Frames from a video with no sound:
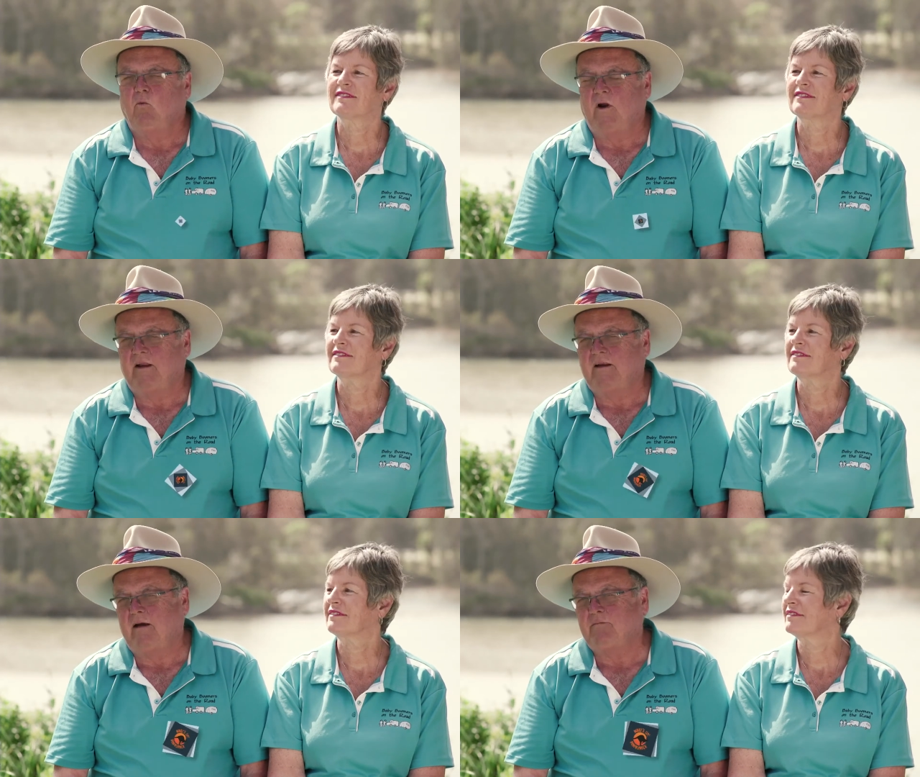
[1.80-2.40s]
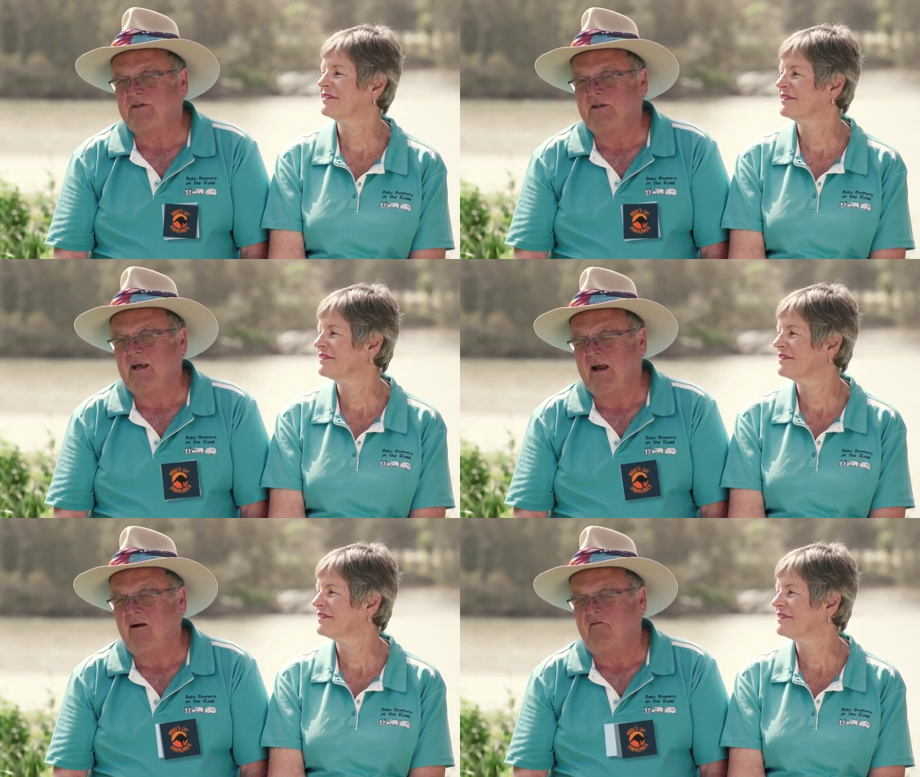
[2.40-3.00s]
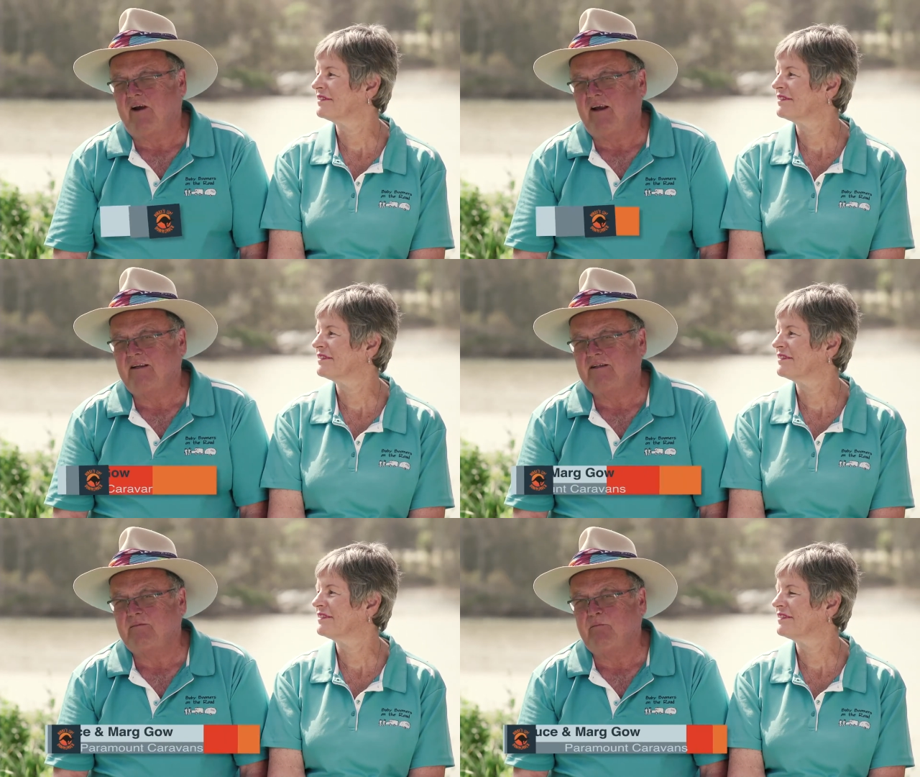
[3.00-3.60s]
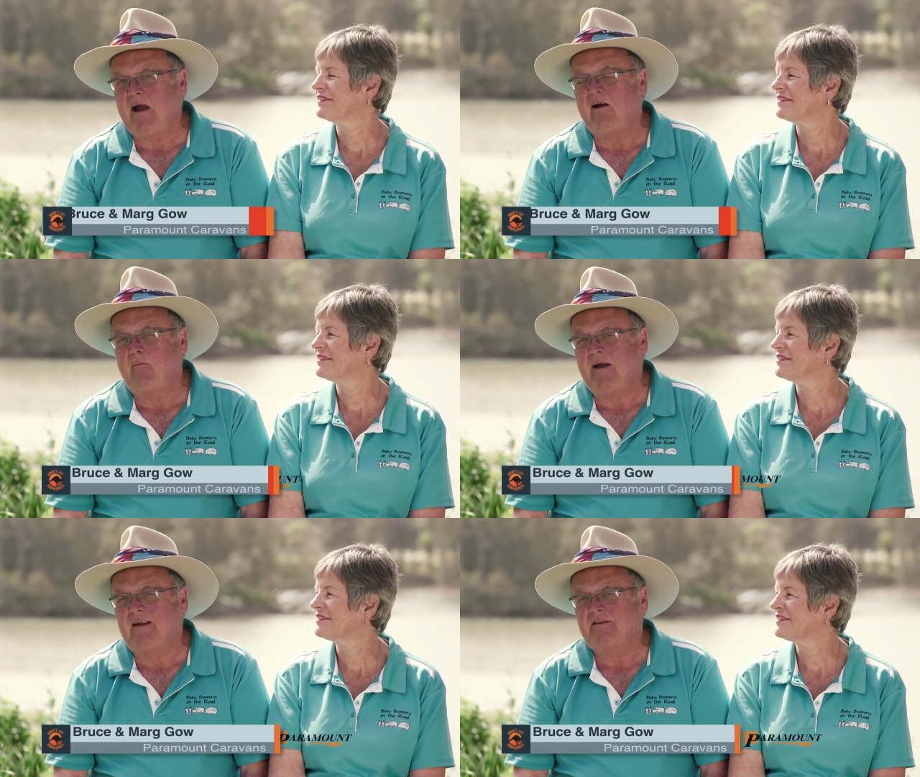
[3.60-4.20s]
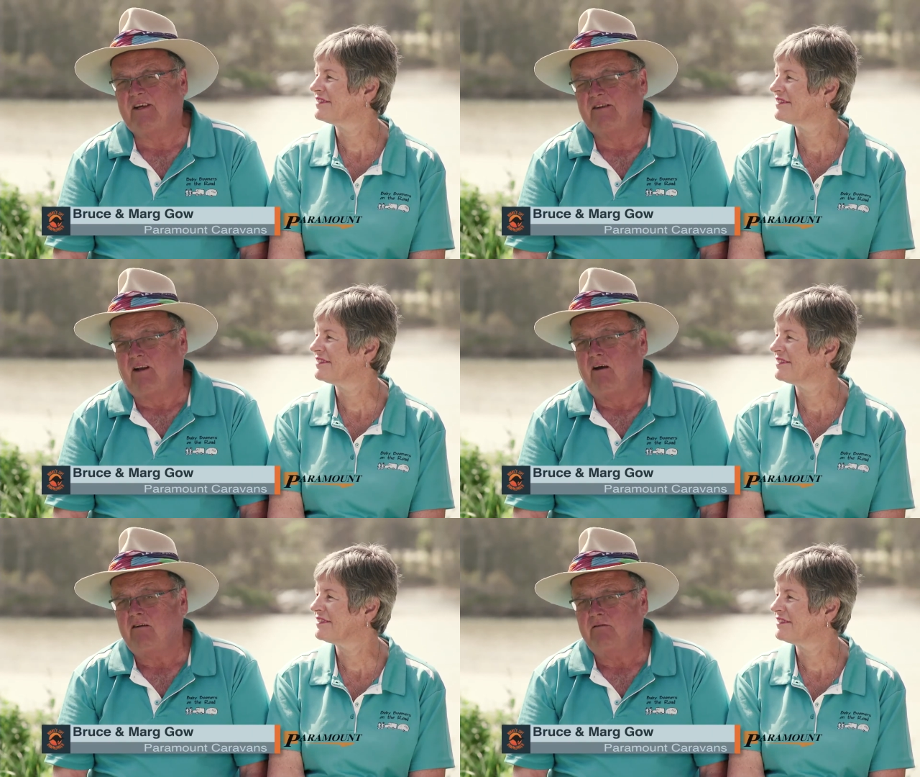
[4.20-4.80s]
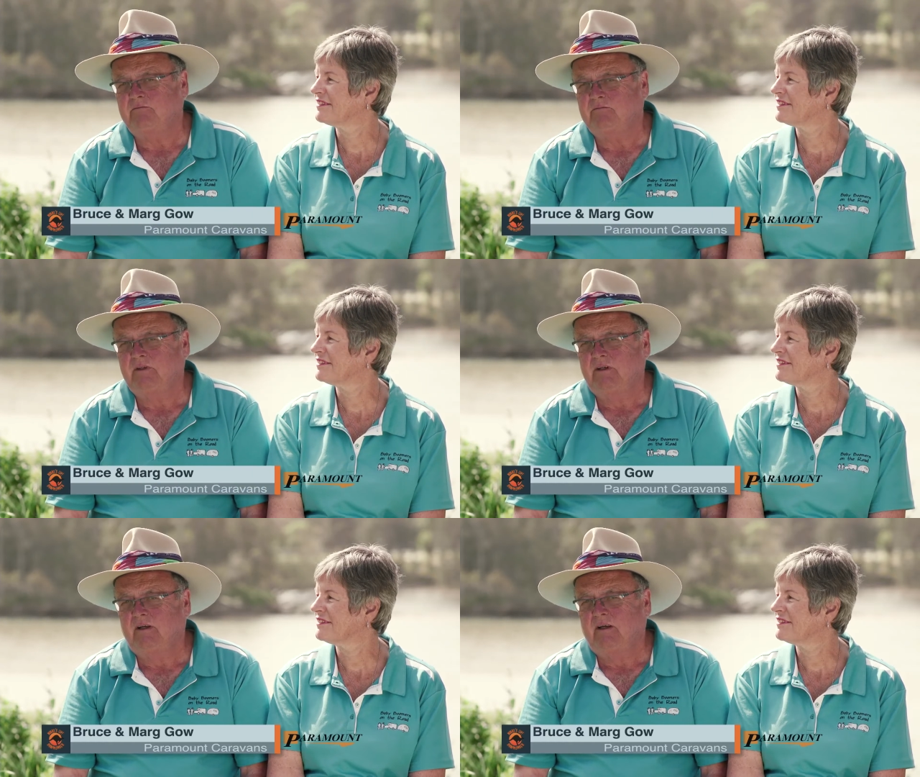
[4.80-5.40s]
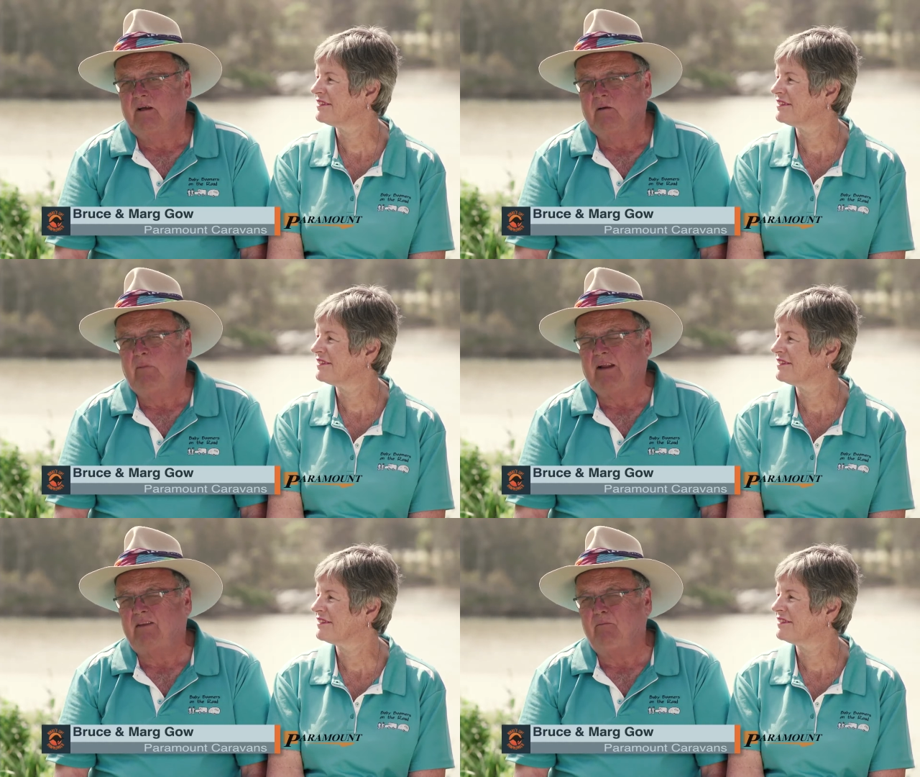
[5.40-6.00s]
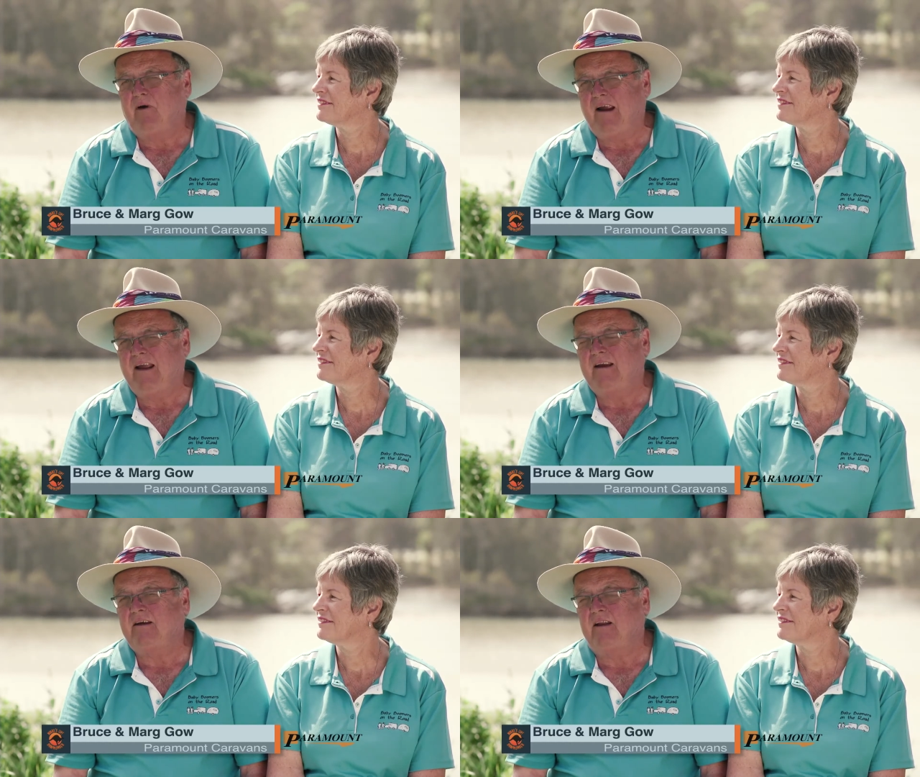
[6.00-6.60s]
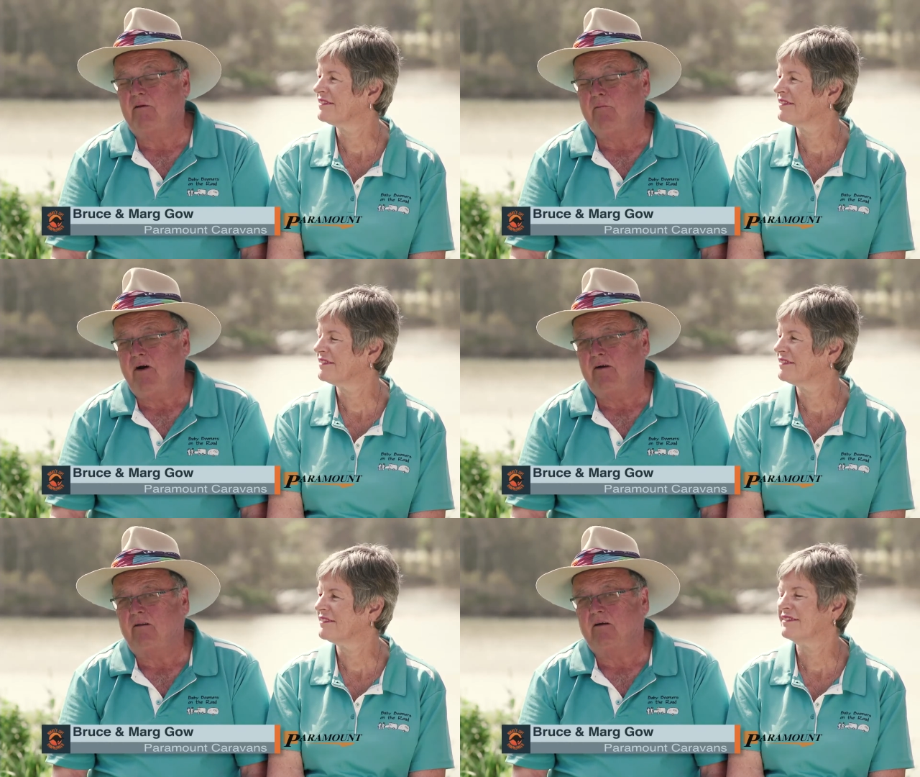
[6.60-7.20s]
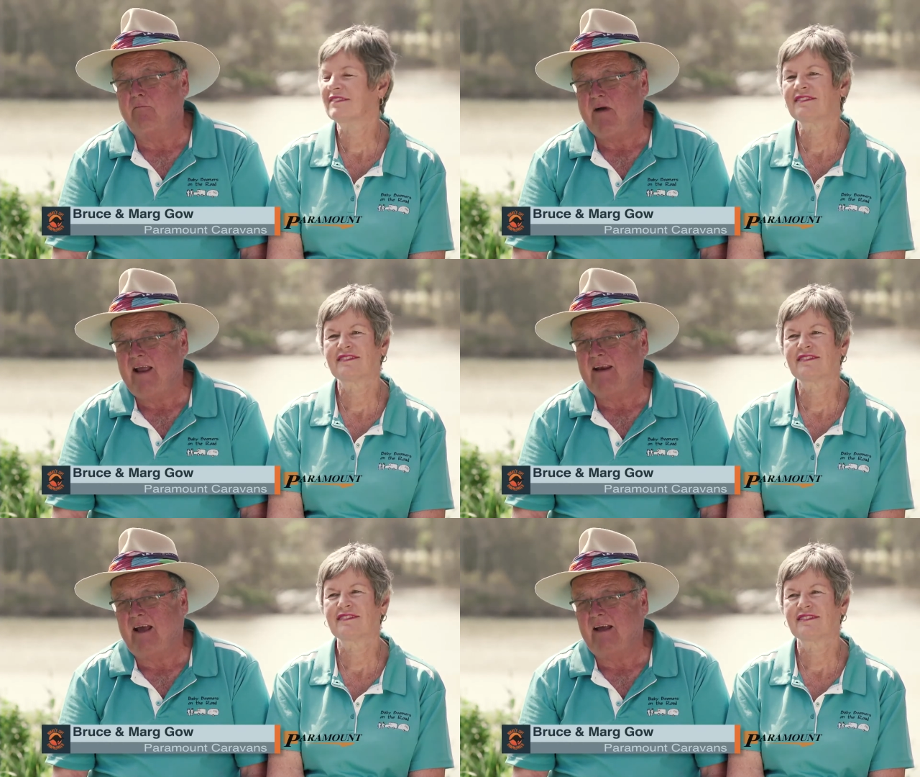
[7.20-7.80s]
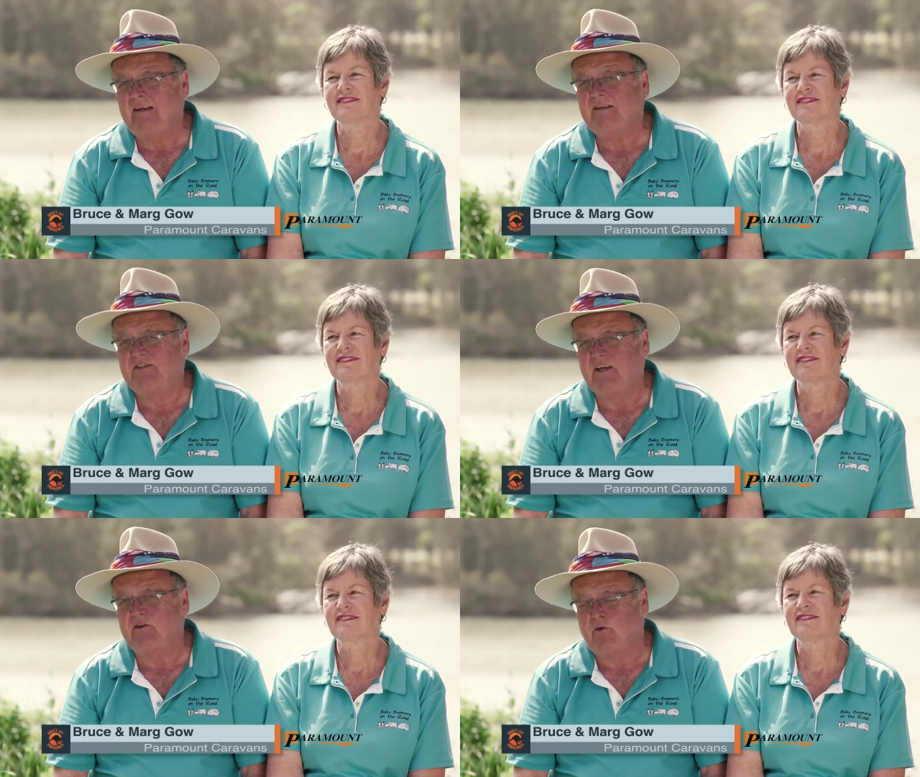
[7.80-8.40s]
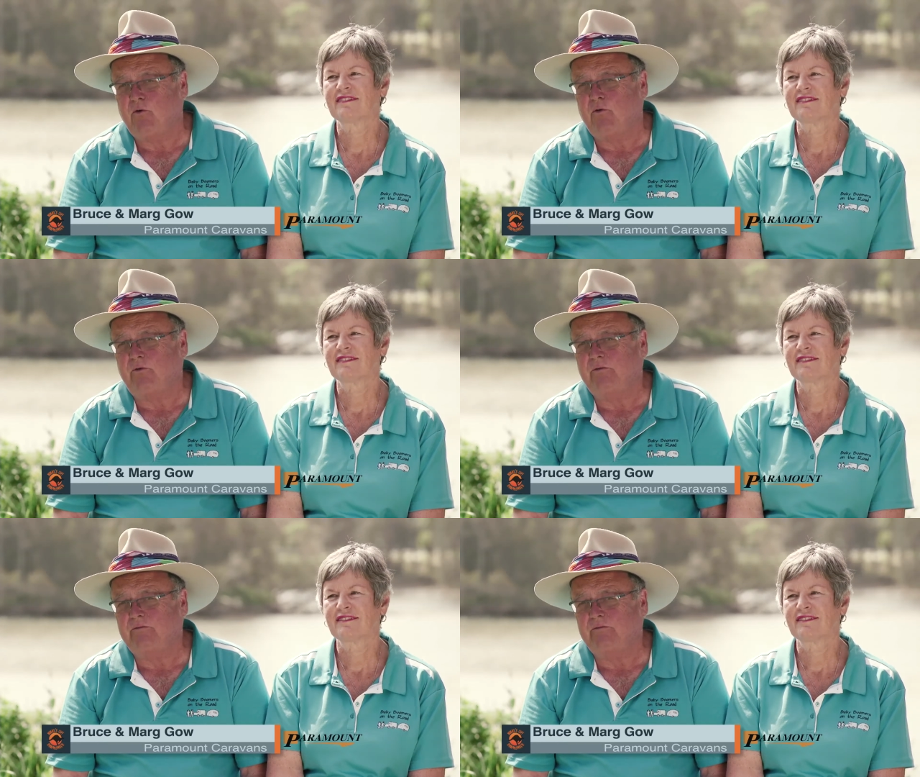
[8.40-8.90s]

Speaker 1: when it comes to caravans, Paramount says a lot, but the brand and the model Commander says it all.